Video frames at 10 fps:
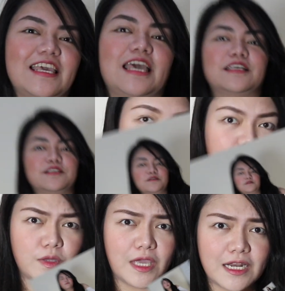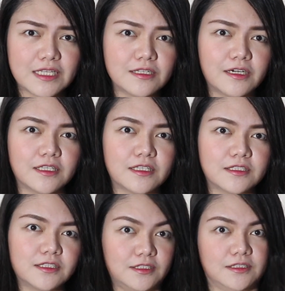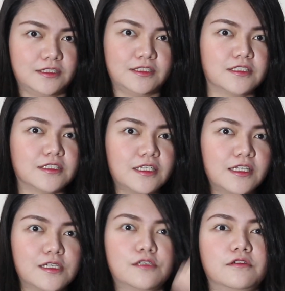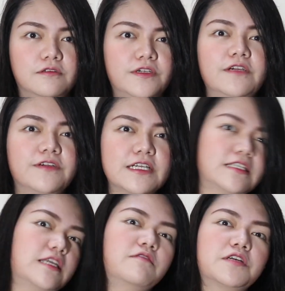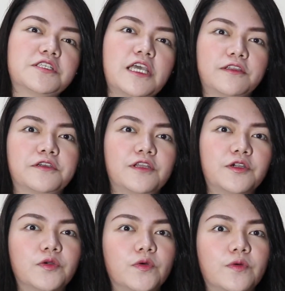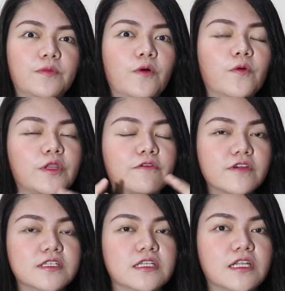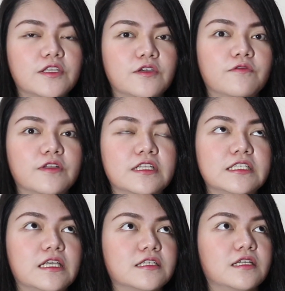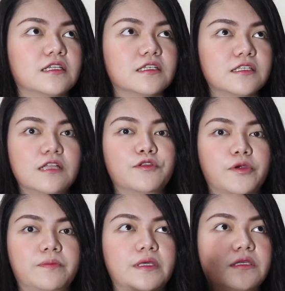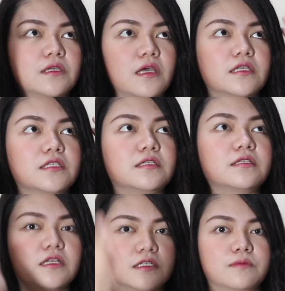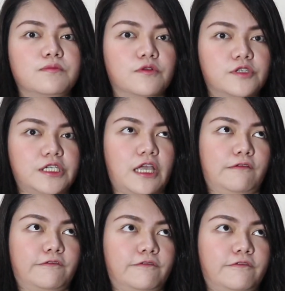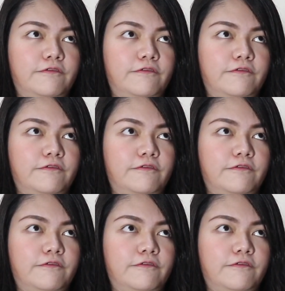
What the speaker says: Yeah, so okay, let's start. So the very first thing once you enter the room, the first thing that you will see is like the centerpiece is this bookshelf.